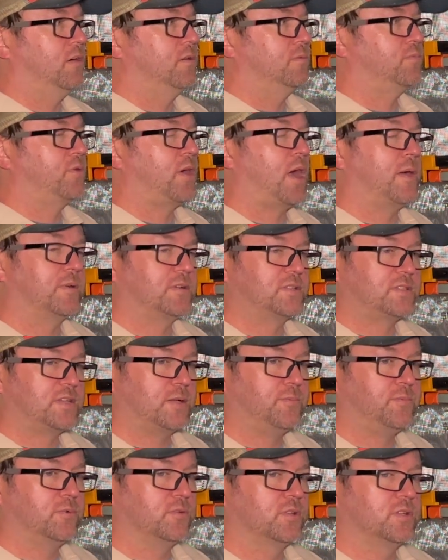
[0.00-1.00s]
Prime
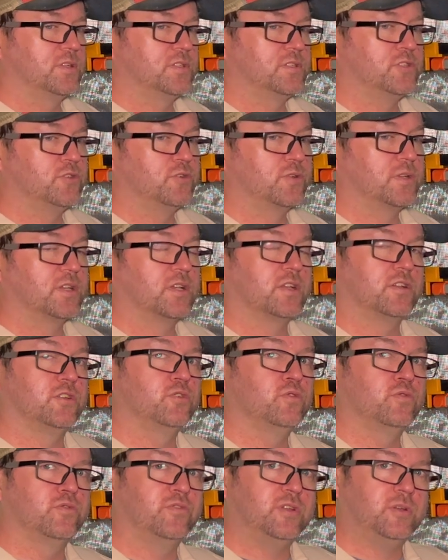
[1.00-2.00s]
example is you can get
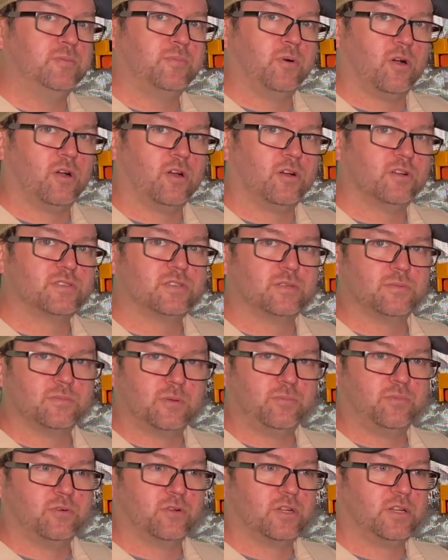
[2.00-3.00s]
UV bars
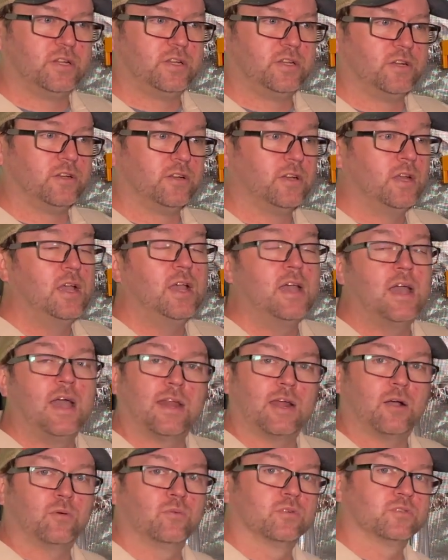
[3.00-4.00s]
and put in here.
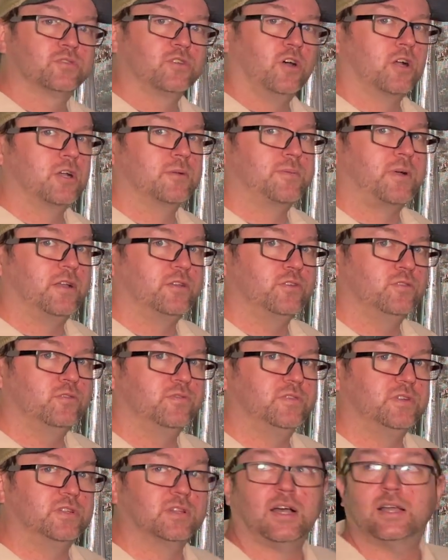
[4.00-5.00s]
And I will talk about
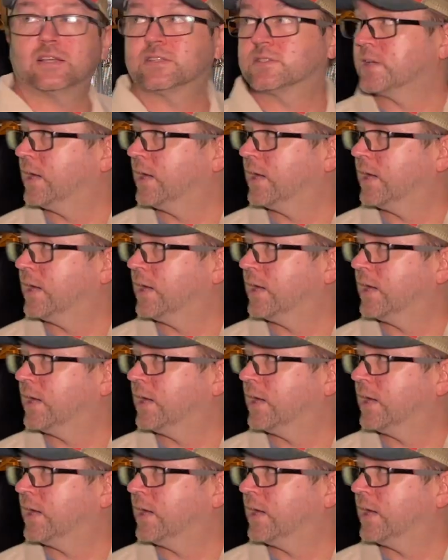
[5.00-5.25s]
UV lights.